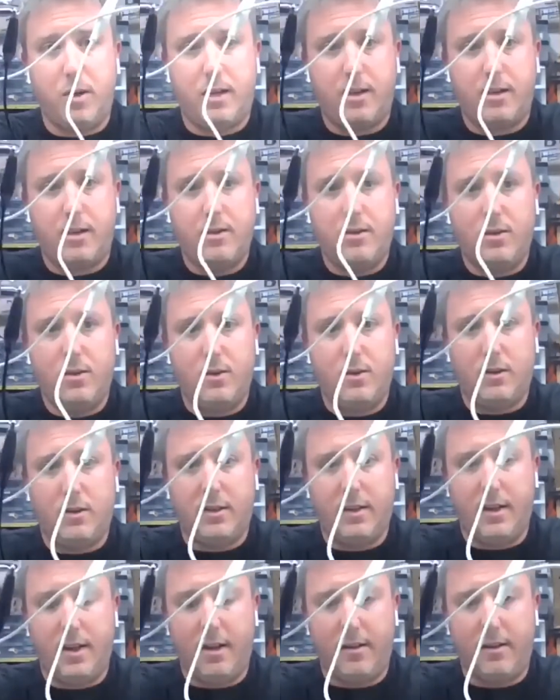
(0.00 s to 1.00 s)
brick
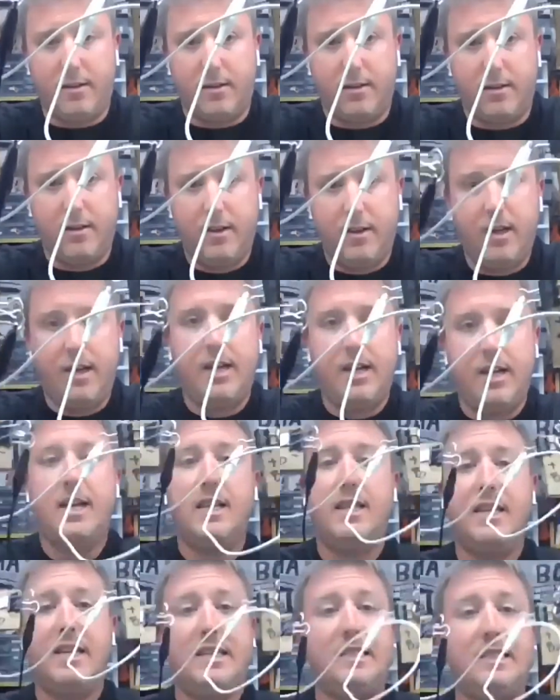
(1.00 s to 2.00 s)
hooked together.
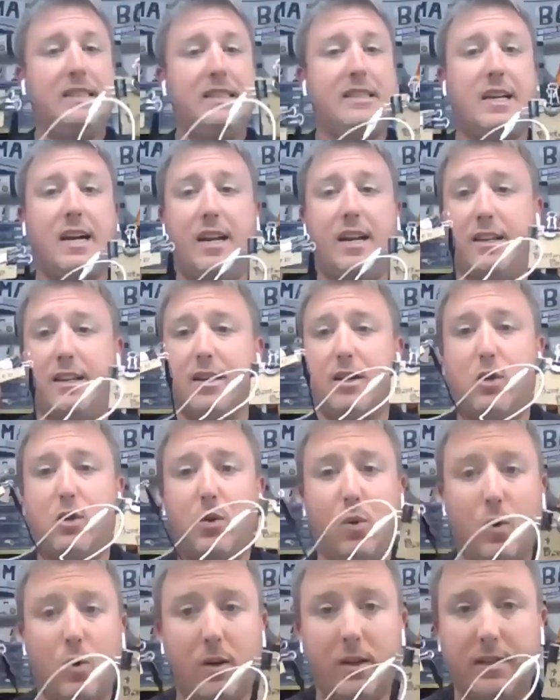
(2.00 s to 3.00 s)
This is kind of the
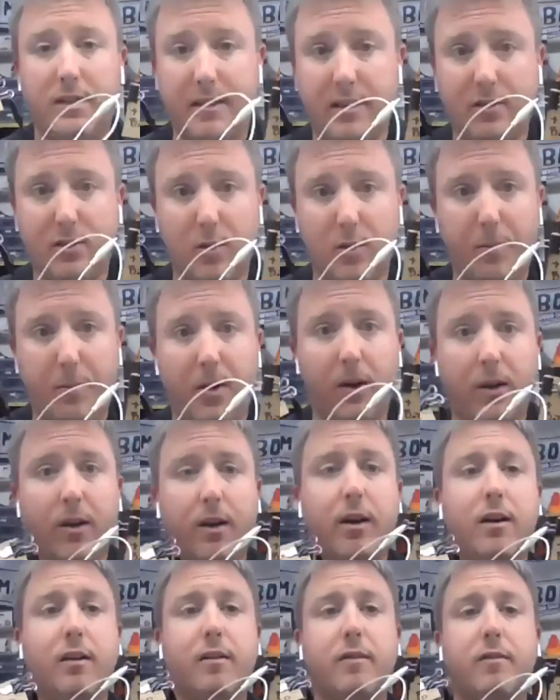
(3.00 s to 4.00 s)
core essential
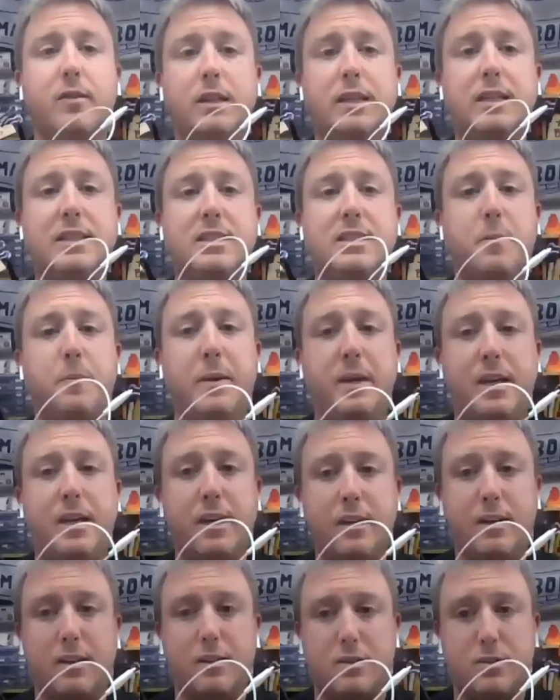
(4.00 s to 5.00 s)
part of at least the
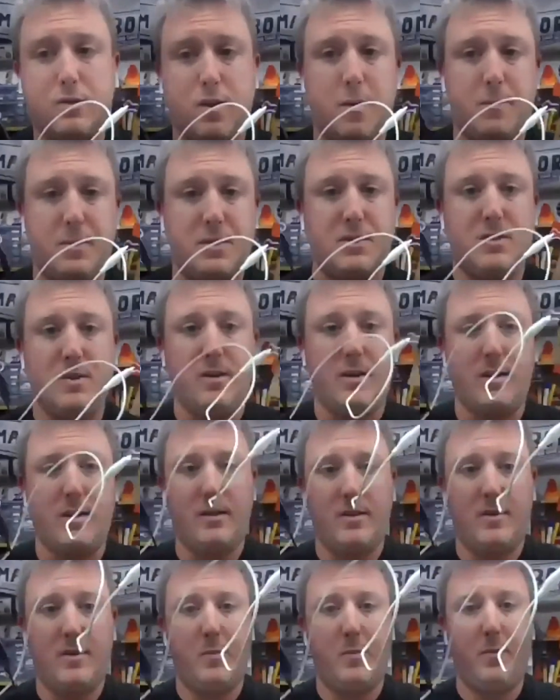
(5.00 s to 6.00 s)
beginning of scrappy
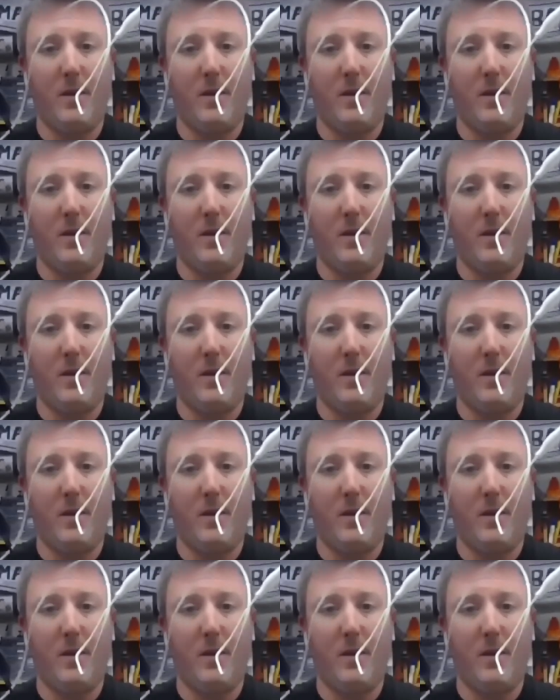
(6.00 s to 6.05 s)
circuits.